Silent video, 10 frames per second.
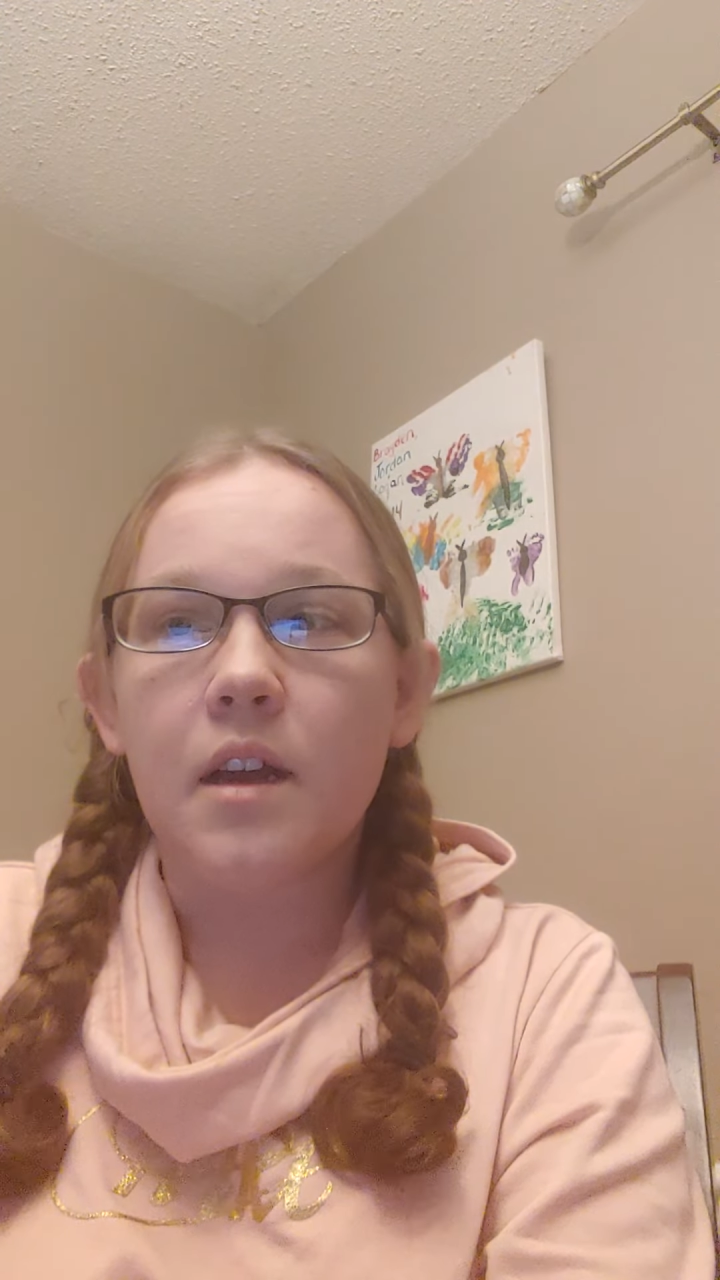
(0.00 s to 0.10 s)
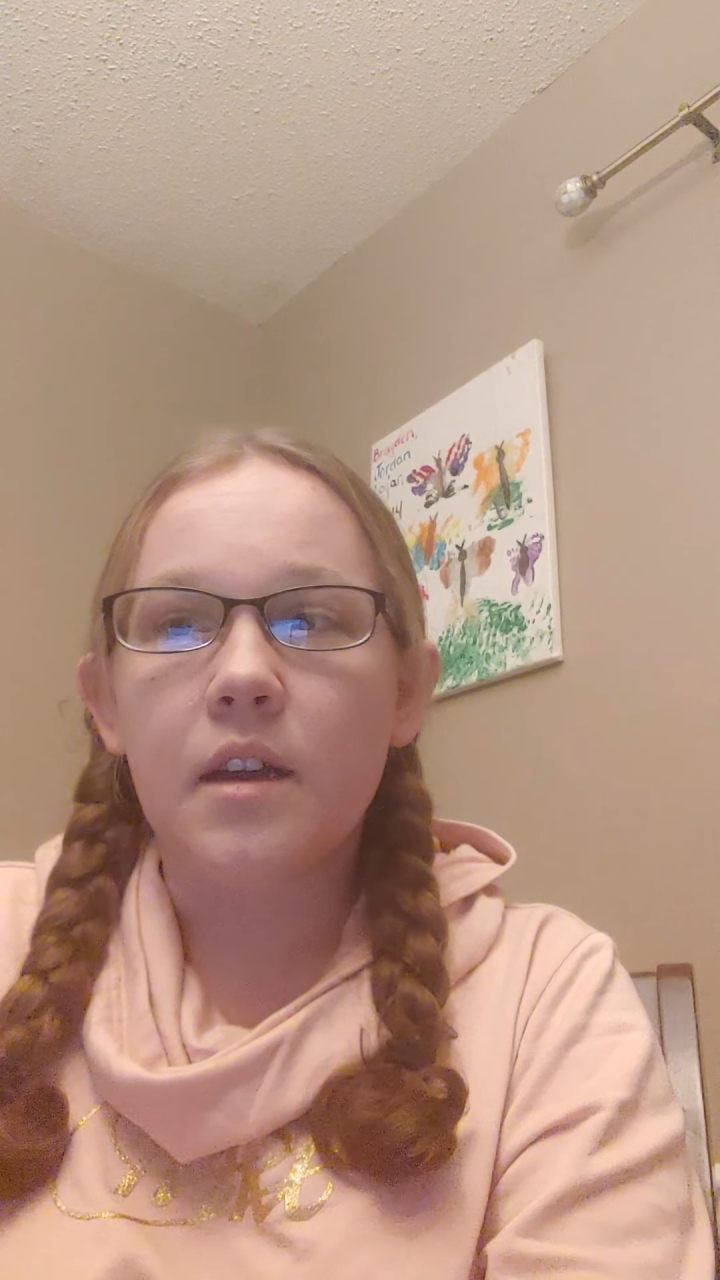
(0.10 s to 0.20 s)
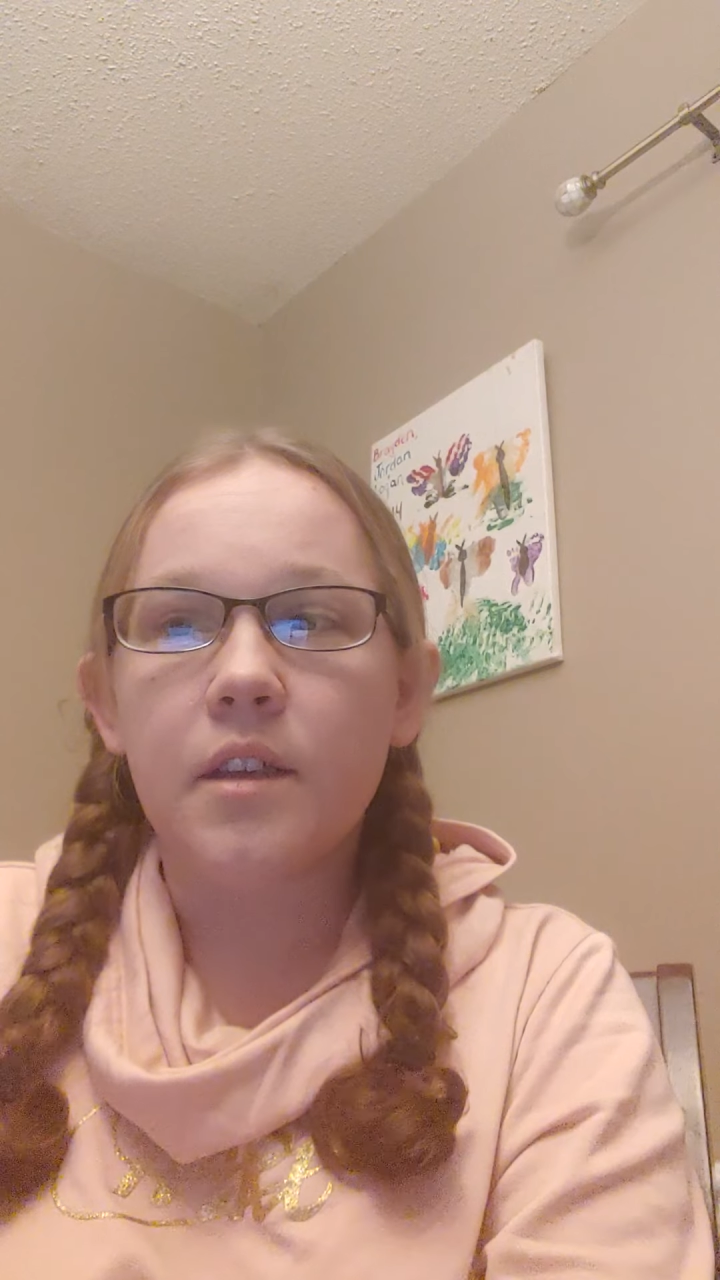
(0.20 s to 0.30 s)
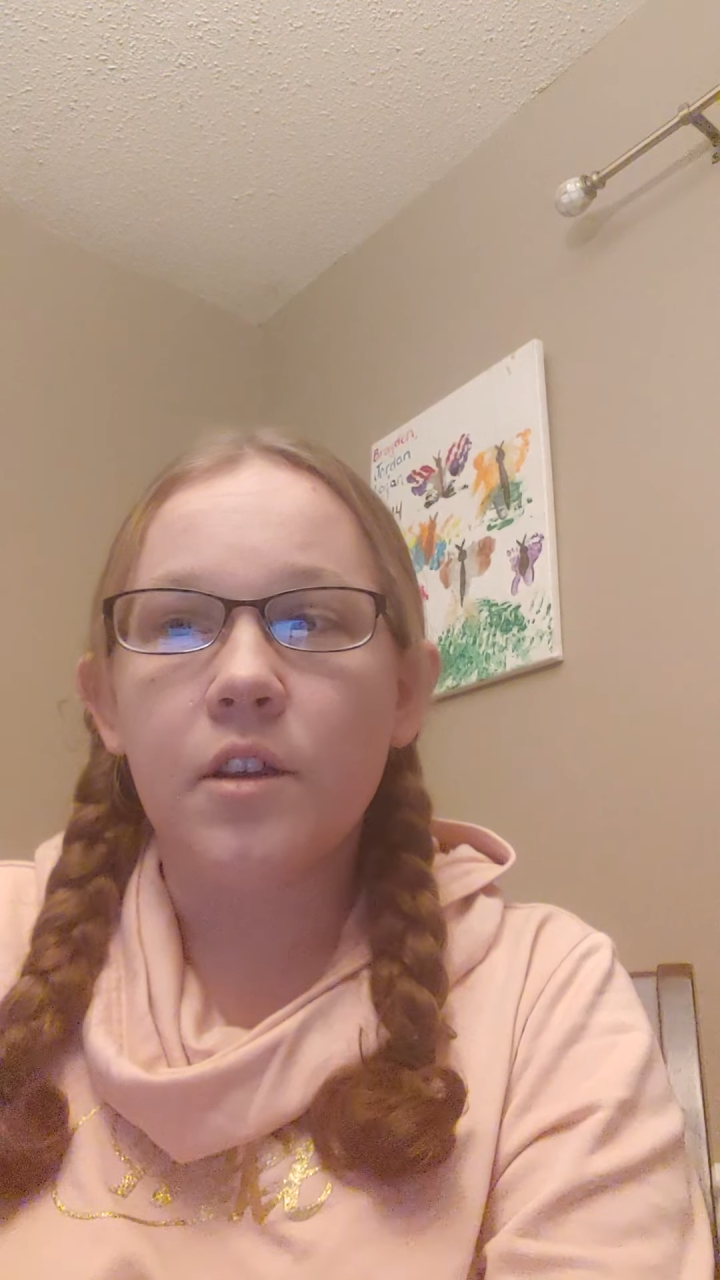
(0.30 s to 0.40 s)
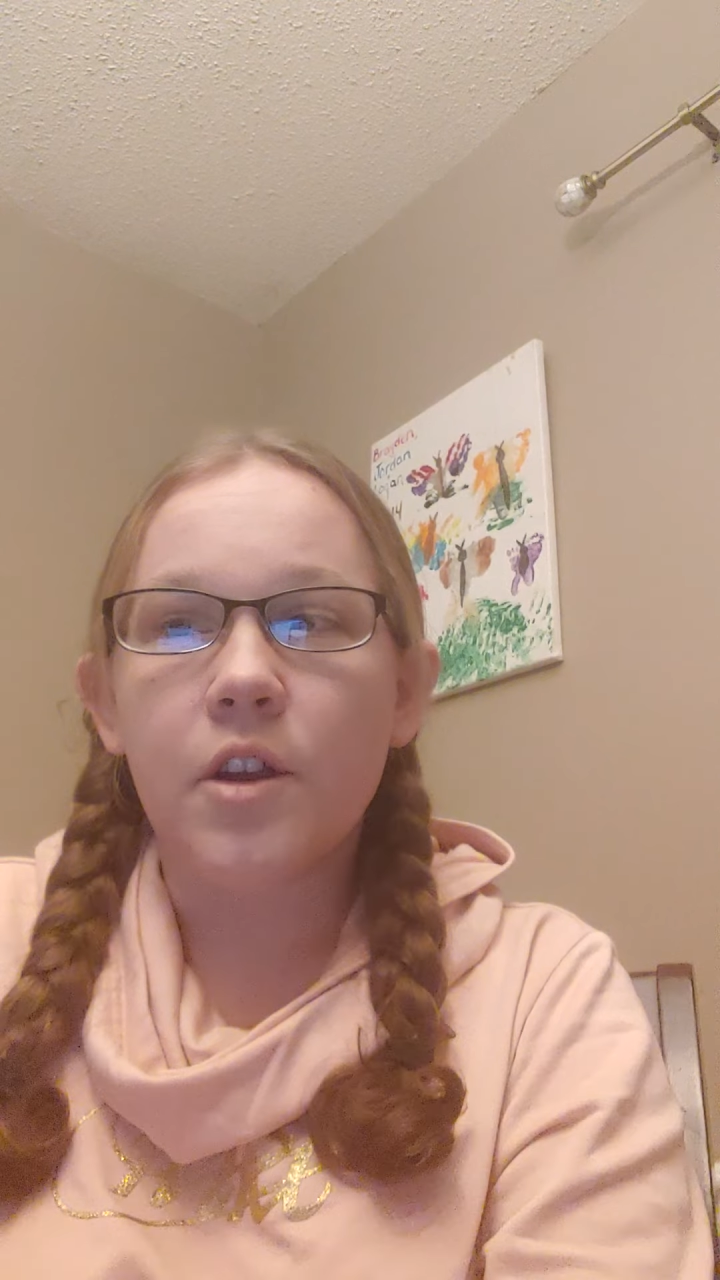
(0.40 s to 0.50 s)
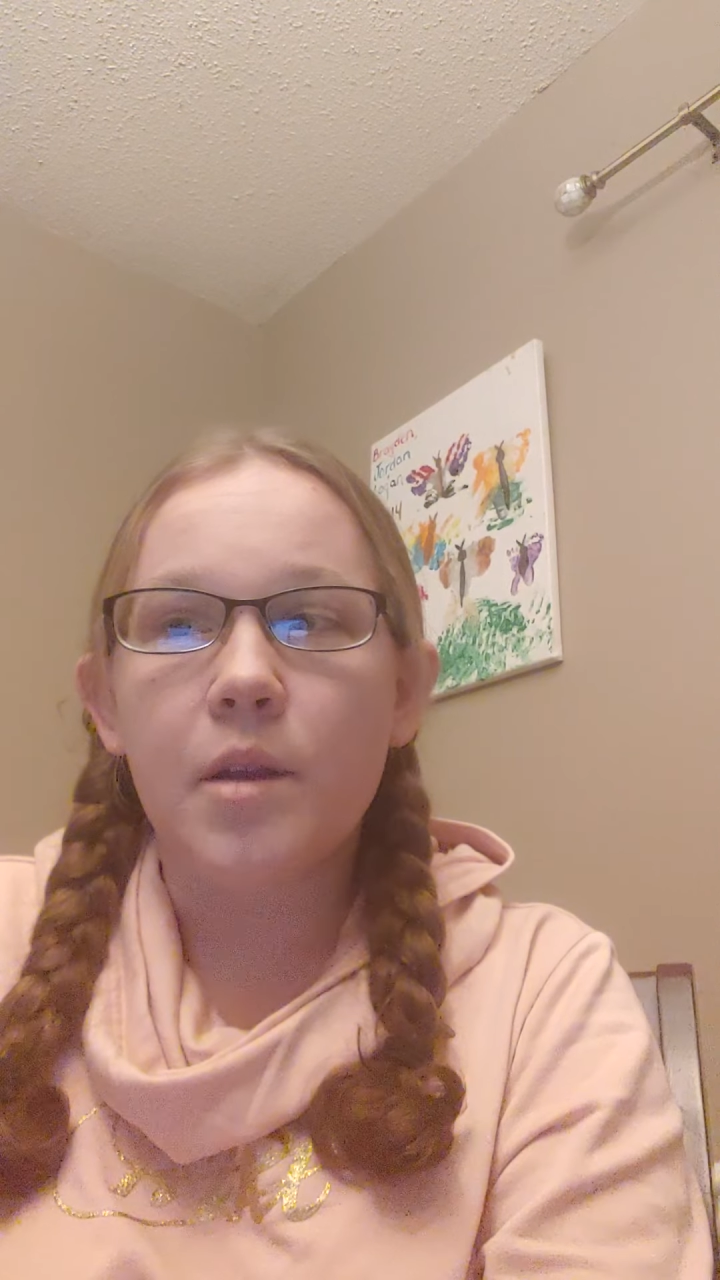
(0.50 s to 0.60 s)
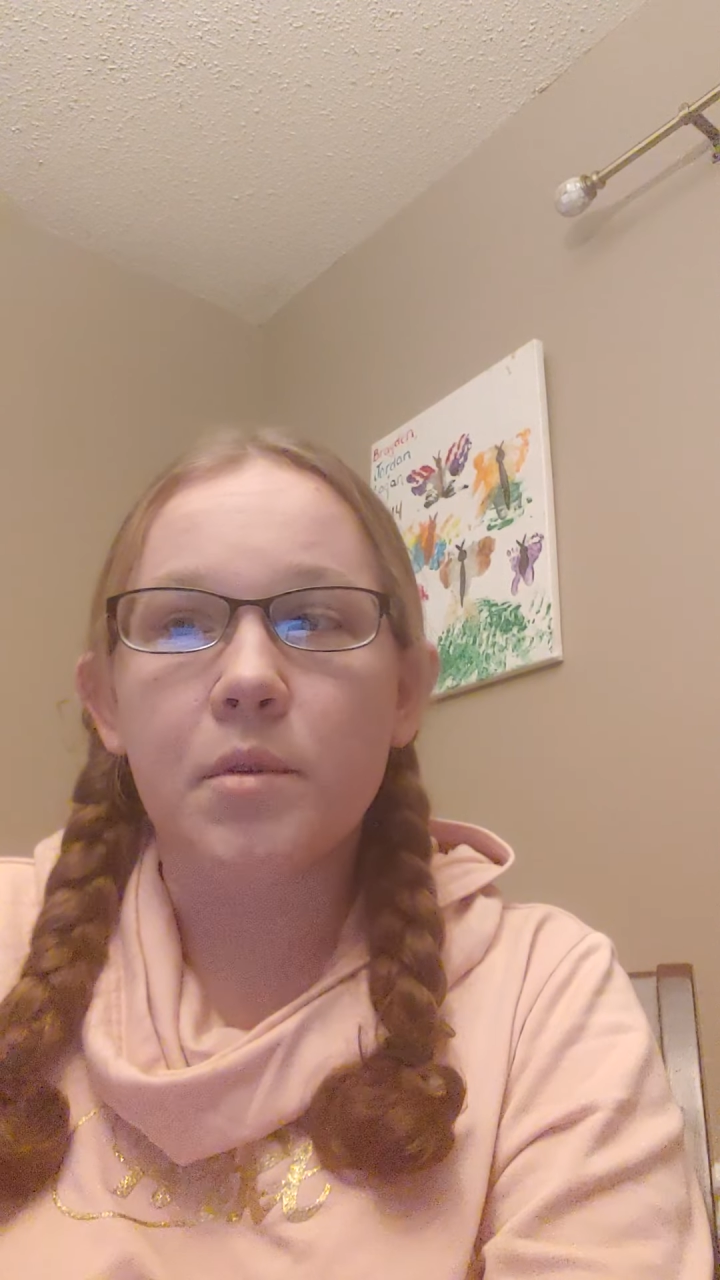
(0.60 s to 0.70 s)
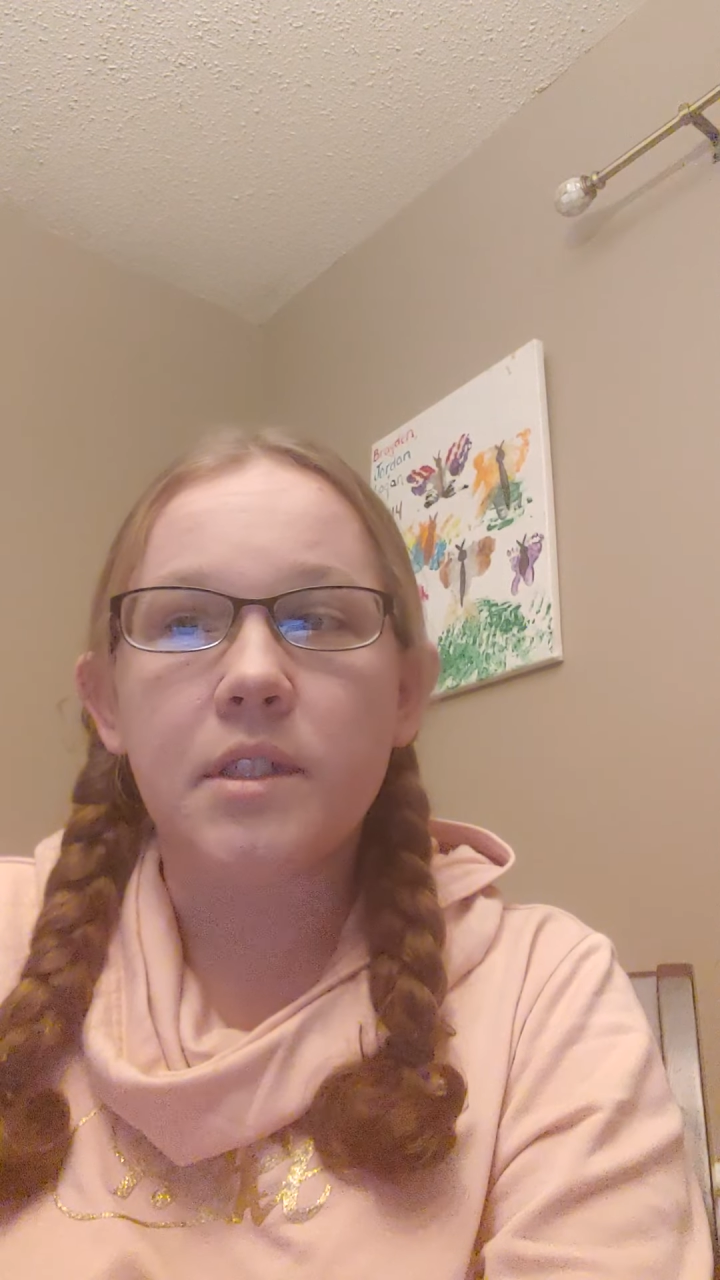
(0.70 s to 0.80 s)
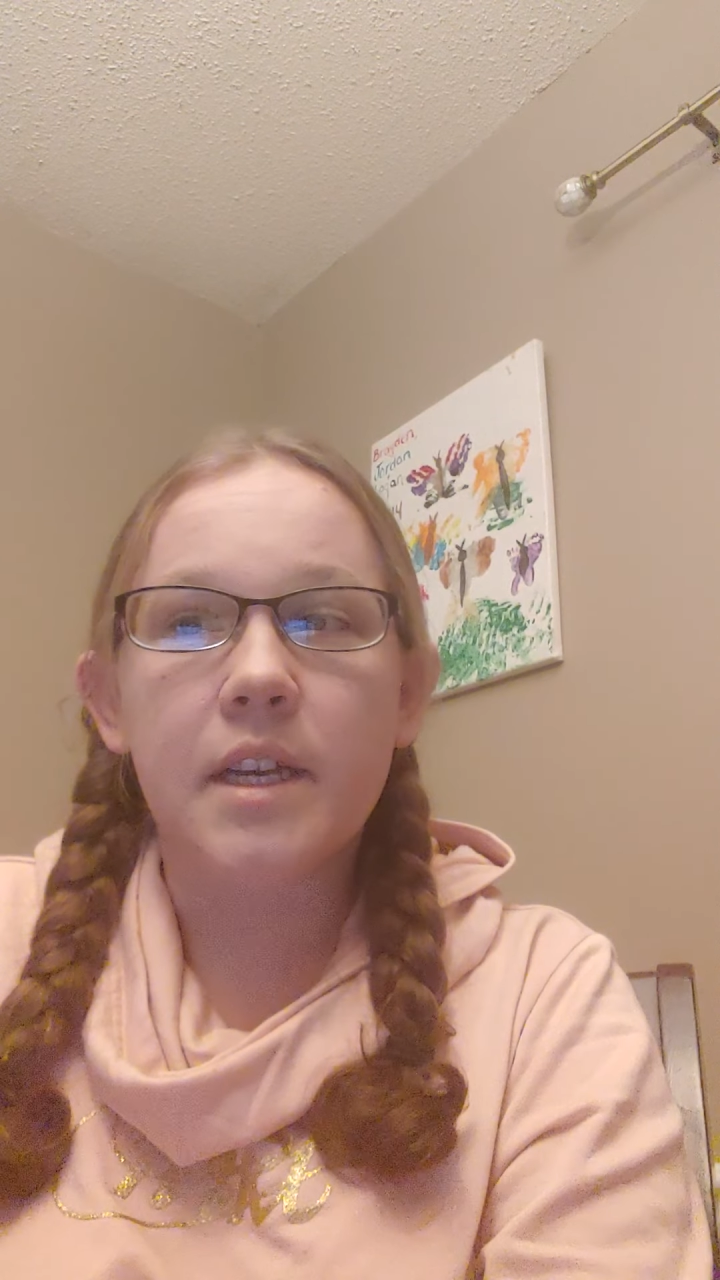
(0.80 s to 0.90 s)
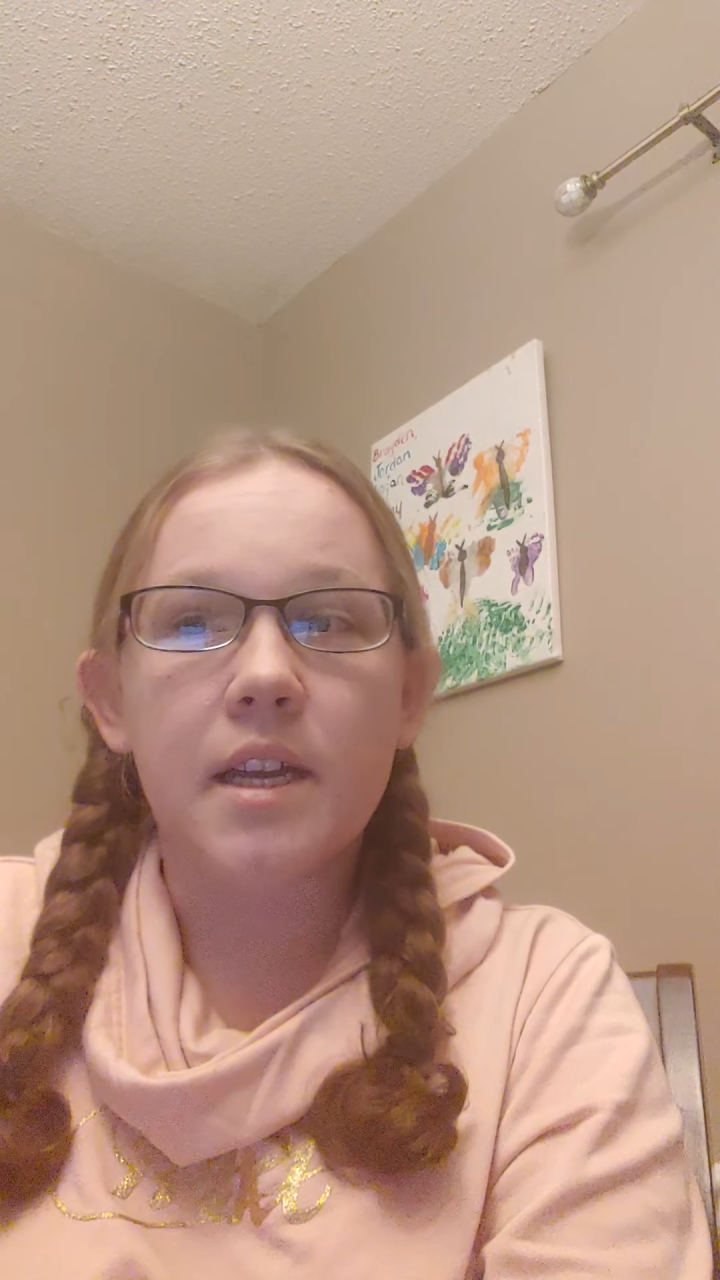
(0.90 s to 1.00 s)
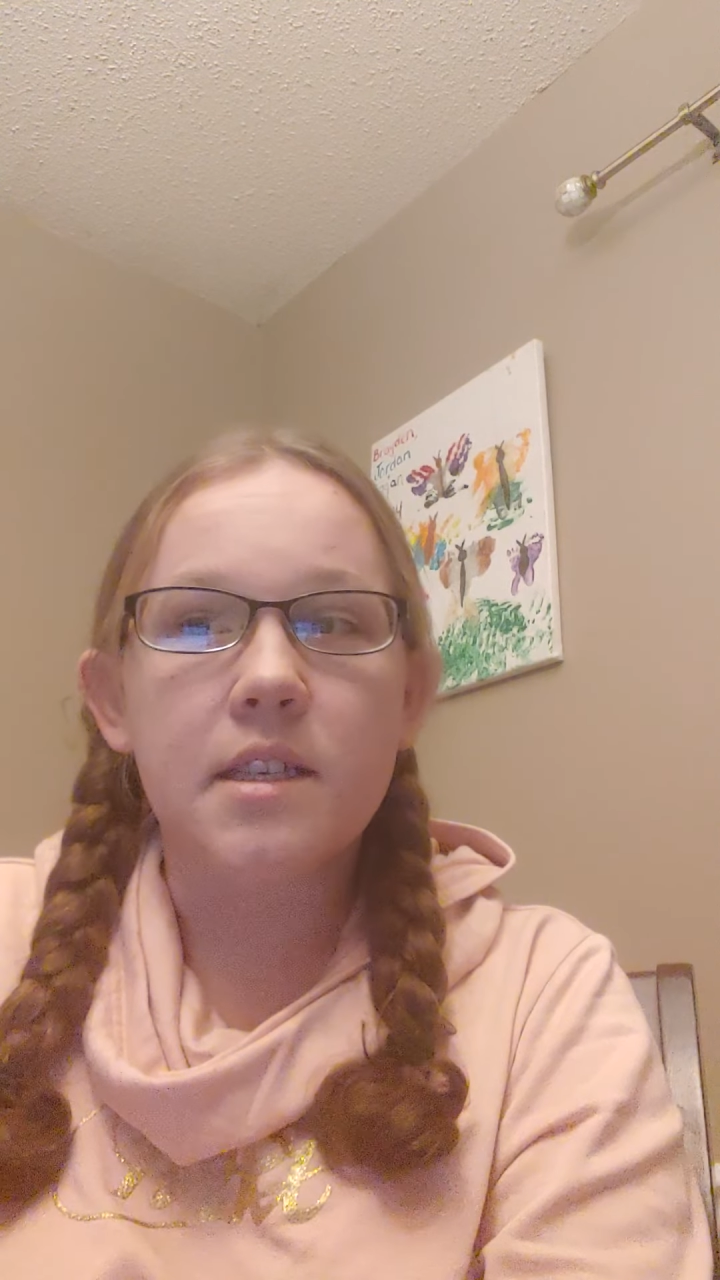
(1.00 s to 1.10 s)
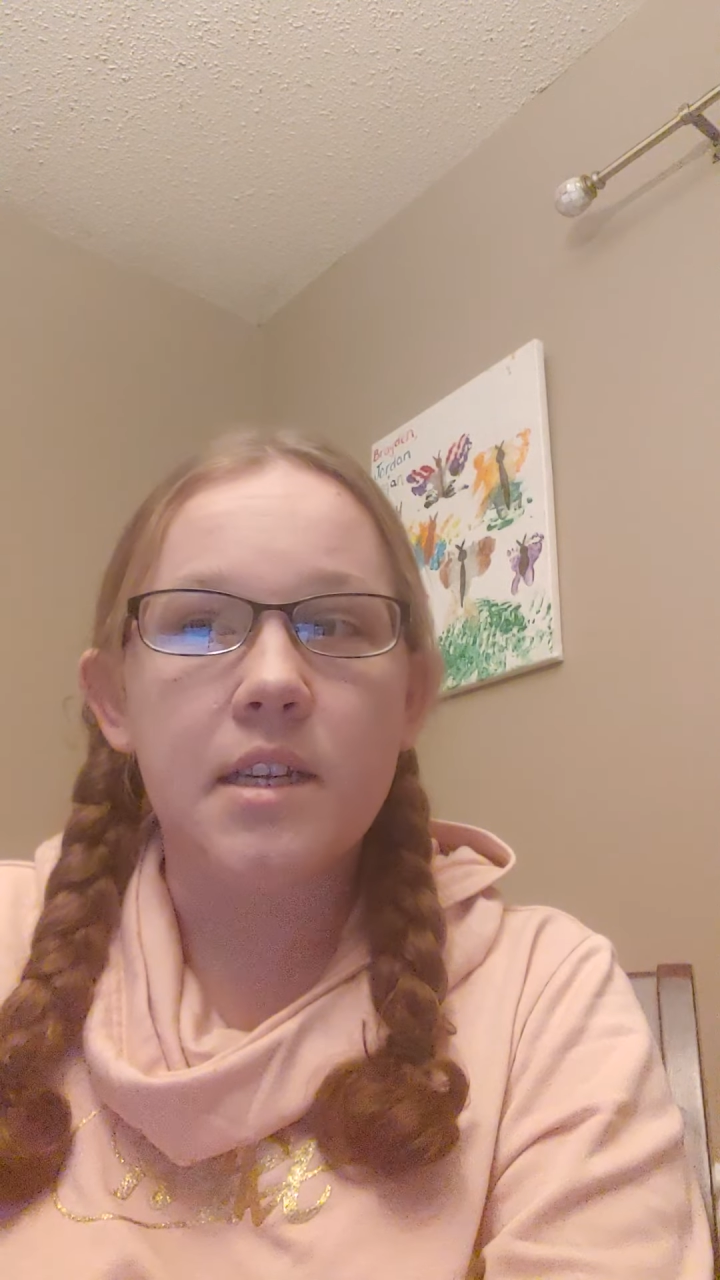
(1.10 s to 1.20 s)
you're able to get